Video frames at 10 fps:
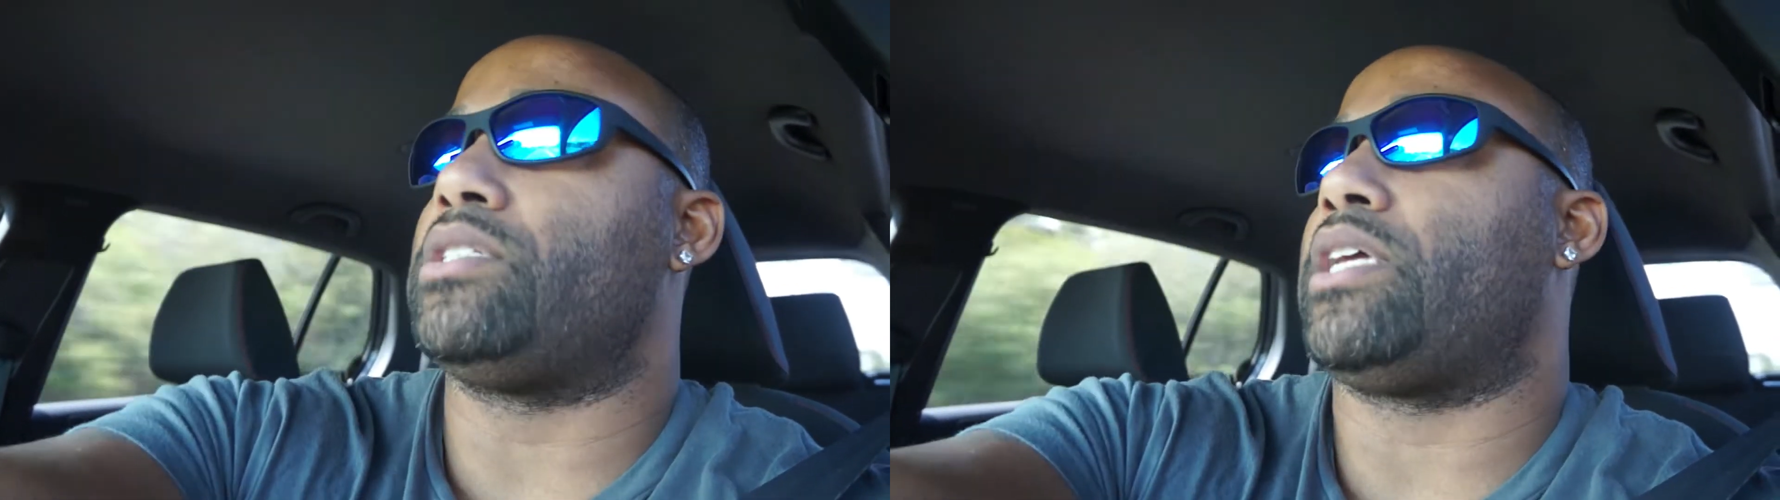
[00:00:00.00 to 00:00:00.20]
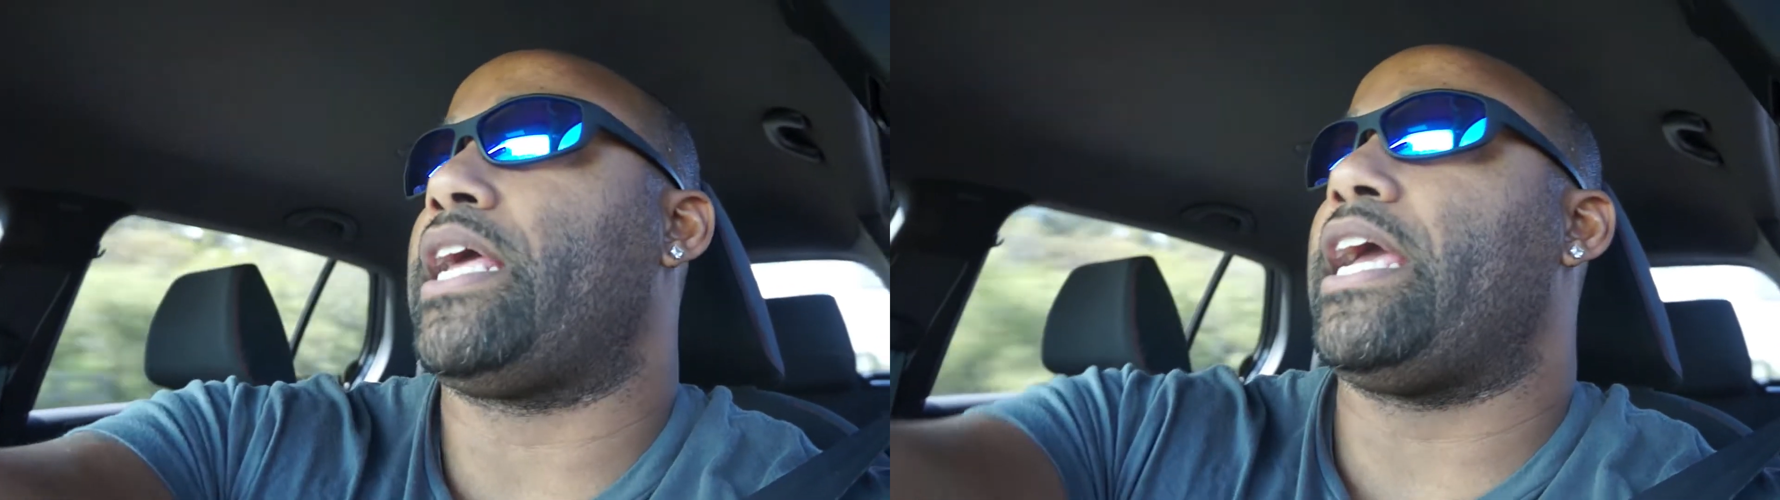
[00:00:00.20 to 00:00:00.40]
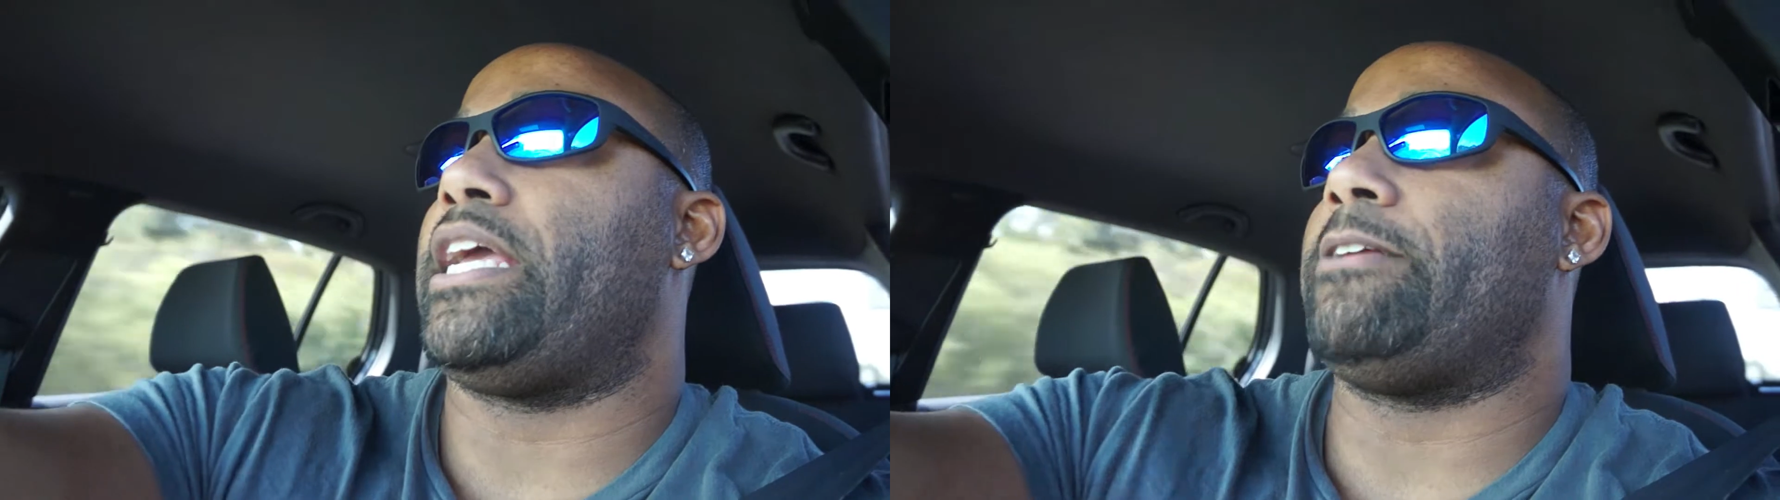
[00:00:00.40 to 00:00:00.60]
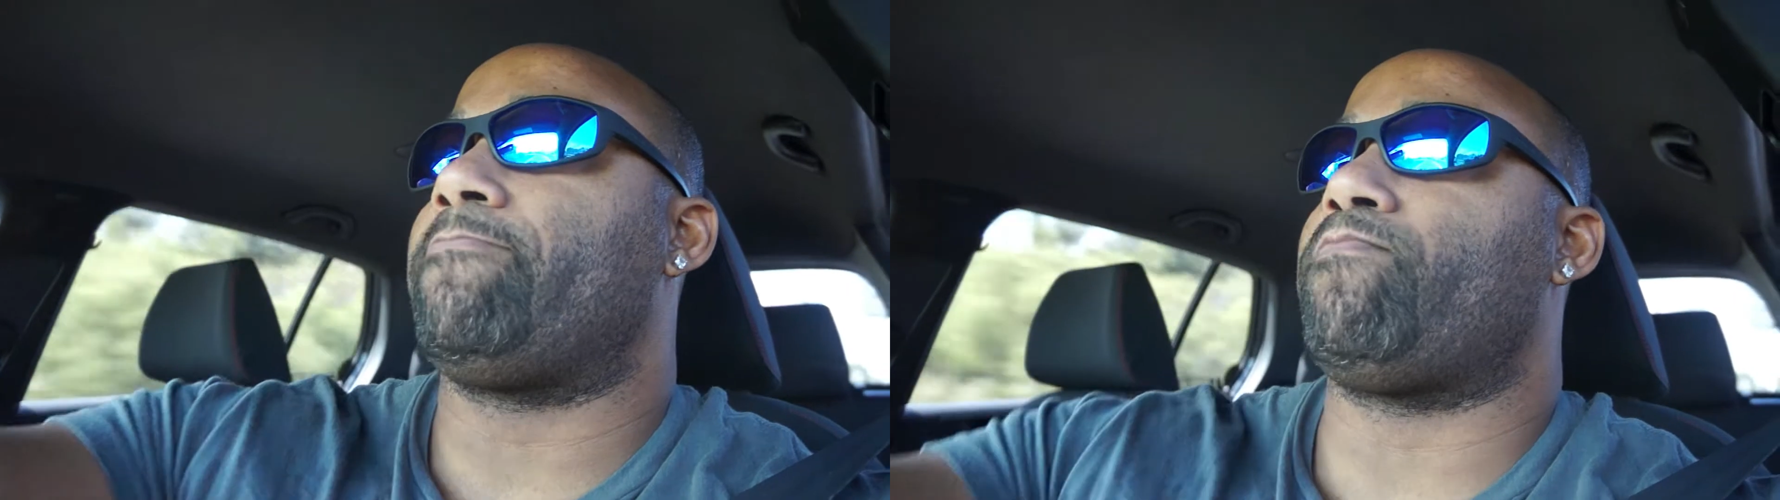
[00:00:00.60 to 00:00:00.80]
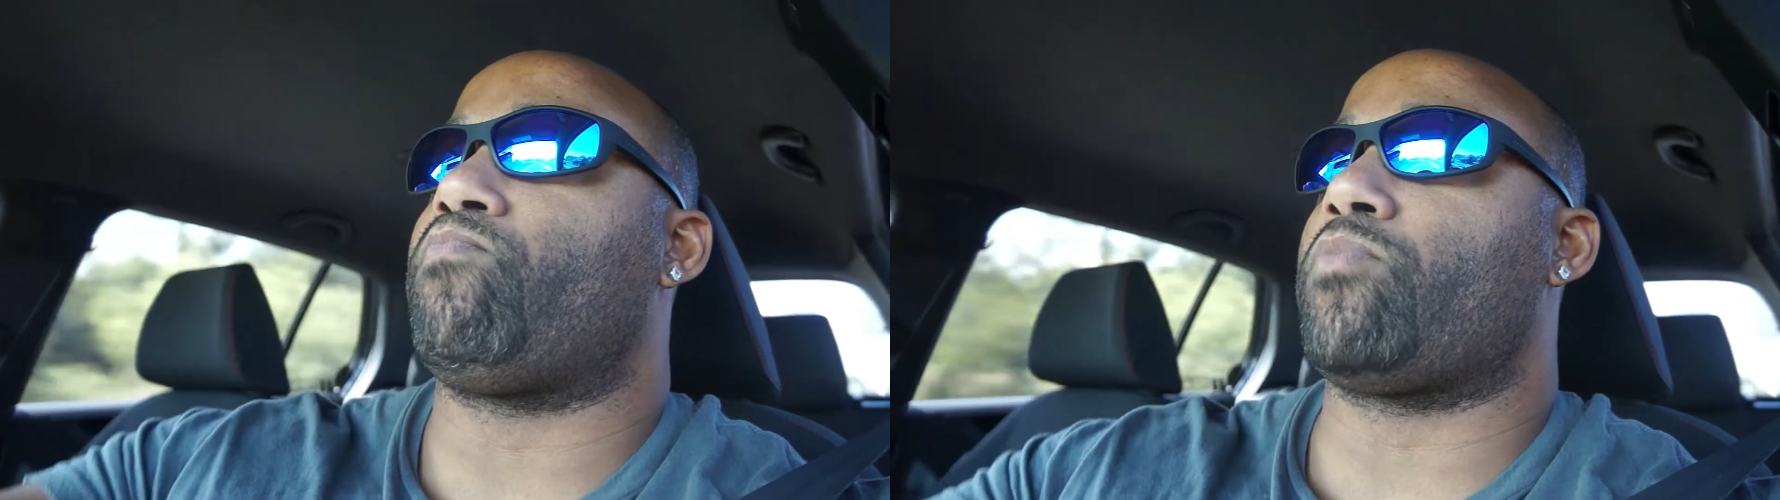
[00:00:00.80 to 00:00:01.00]
today
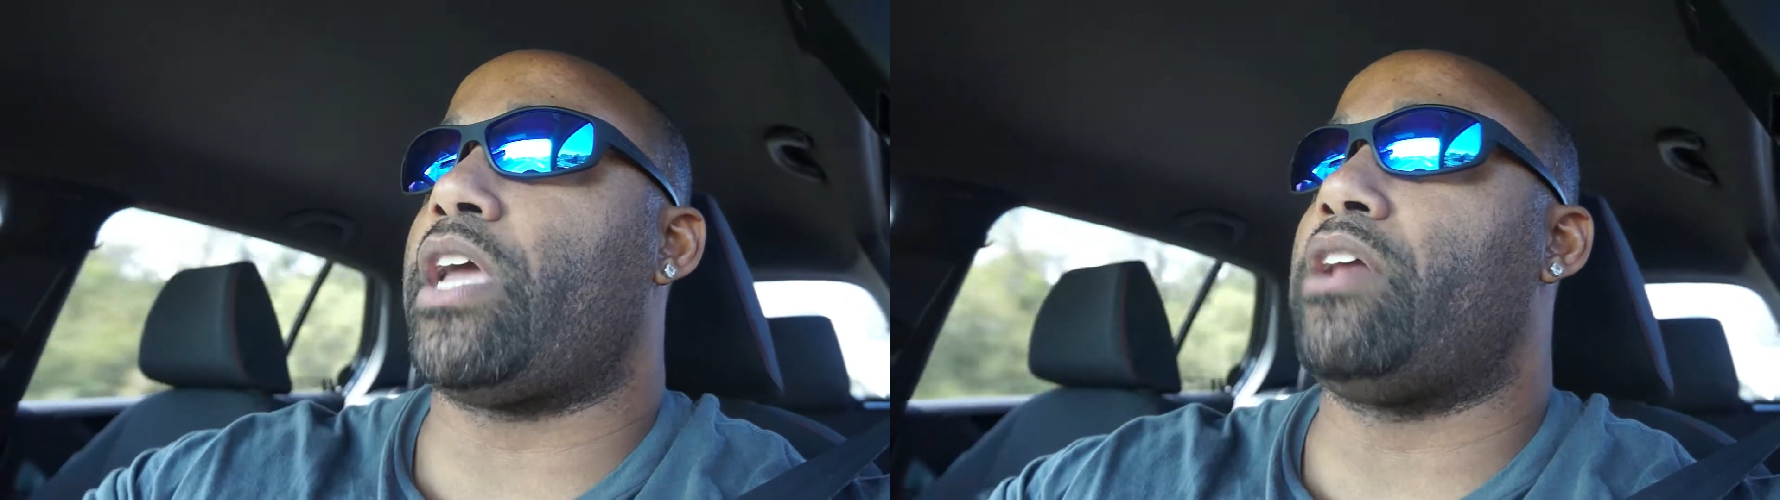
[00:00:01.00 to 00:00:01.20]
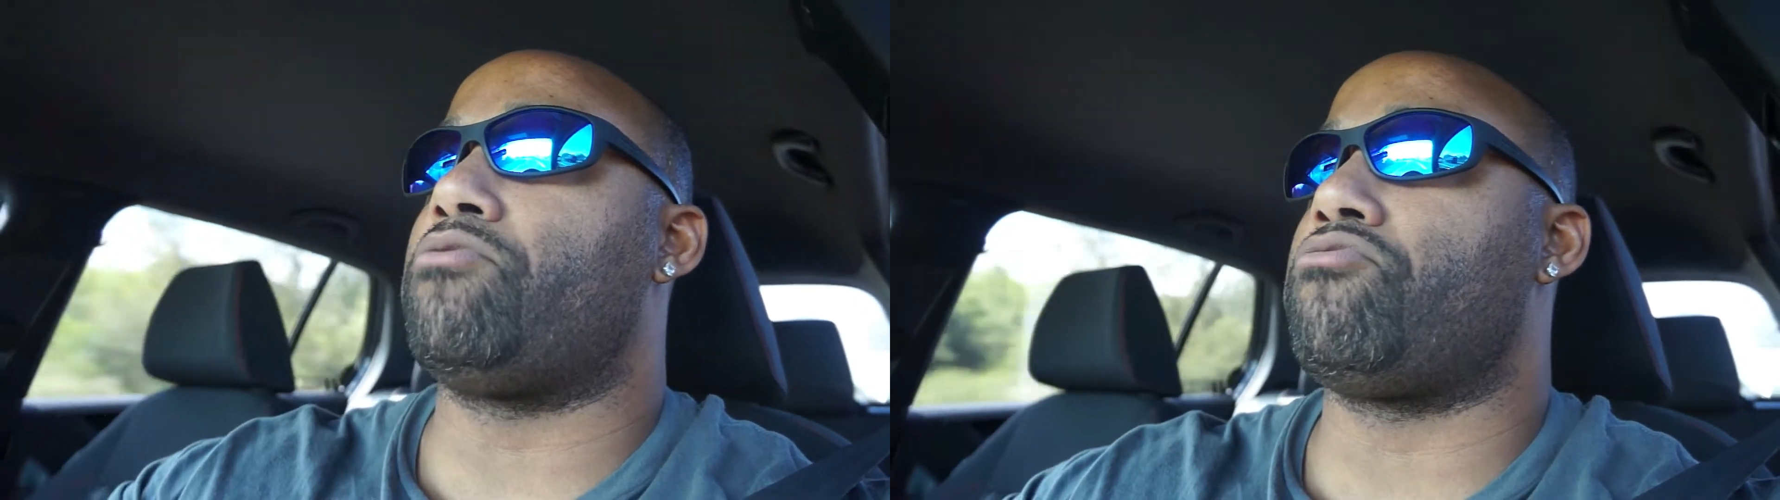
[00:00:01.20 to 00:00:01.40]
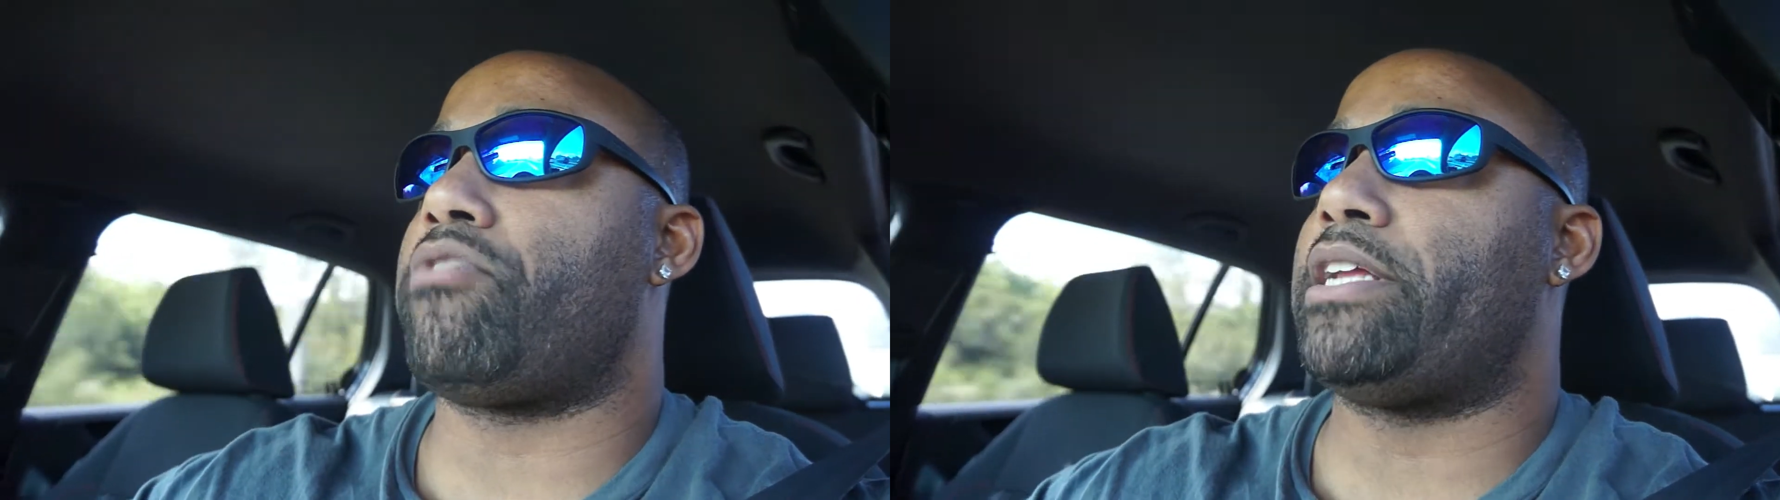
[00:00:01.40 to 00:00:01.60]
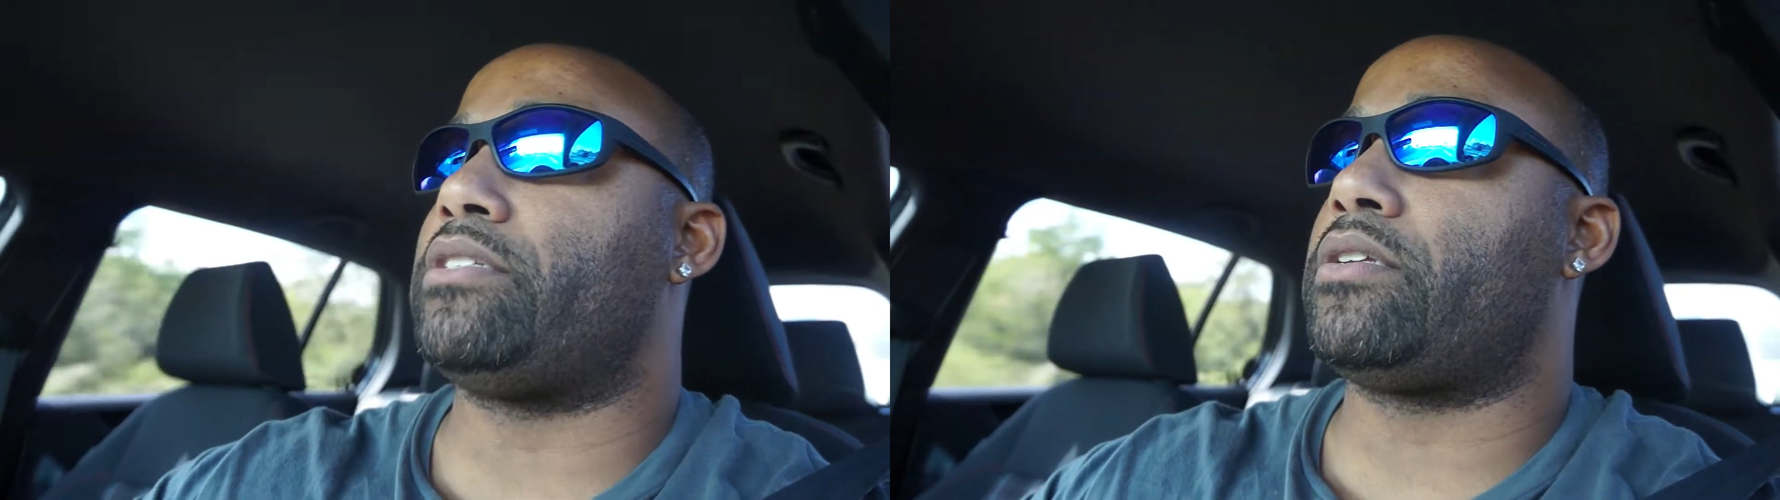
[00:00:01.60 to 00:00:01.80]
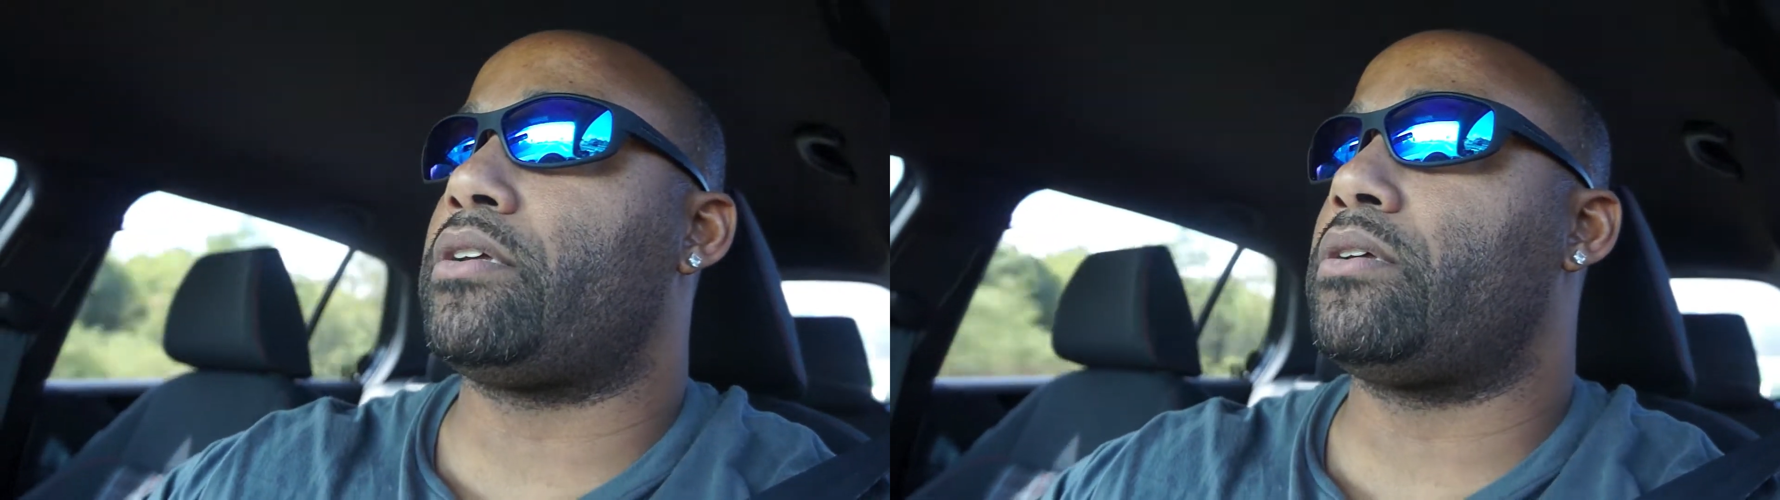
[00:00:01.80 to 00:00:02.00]
and rent